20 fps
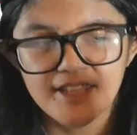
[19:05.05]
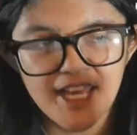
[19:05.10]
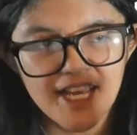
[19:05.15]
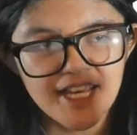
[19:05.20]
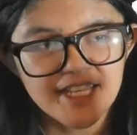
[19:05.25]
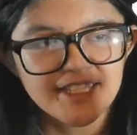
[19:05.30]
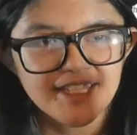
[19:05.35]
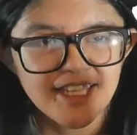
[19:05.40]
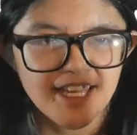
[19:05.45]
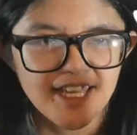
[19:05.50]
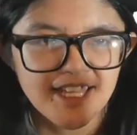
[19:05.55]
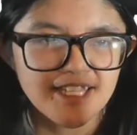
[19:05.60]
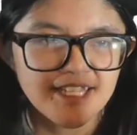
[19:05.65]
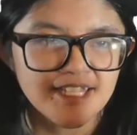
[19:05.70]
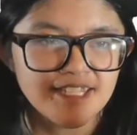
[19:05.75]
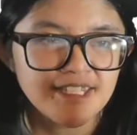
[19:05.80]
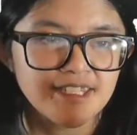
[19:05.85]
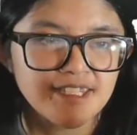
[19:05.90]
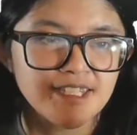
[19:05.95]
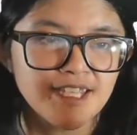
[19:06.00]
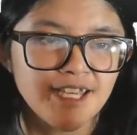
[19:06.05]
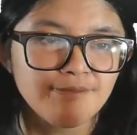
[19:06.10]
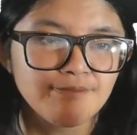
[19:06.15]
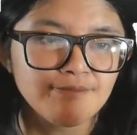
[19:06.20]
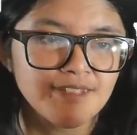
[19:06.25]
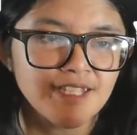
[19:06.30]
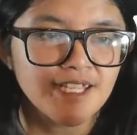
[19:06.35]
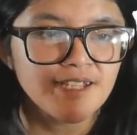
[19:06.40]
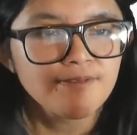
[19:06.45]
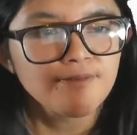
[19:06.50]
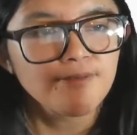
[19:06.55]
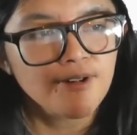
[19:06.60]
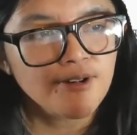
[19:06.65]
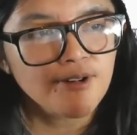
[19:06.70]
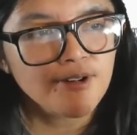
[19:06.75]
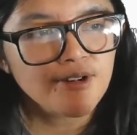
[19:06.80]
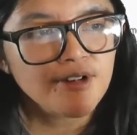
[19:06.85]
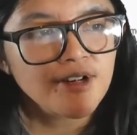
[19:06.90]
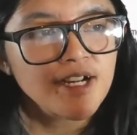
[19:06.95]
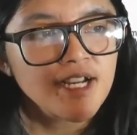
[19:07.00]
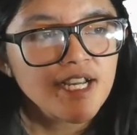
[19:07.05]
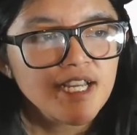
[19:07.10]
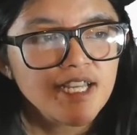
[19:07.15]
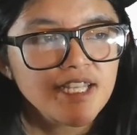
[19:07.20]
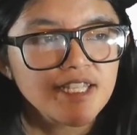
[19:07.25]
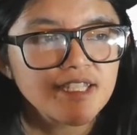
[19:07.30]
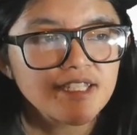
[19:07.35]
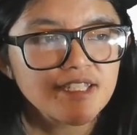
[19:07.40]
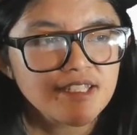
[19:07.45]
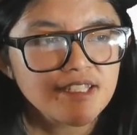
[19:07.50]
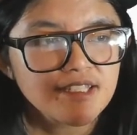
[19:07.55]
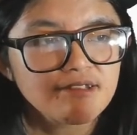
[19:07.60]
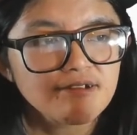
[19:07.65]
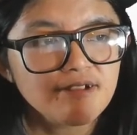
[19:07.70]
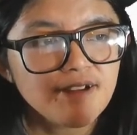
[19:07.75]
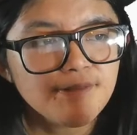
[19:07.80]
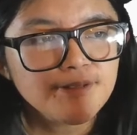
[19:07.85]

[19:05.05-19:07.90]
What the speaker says: And it's the same thing for the description.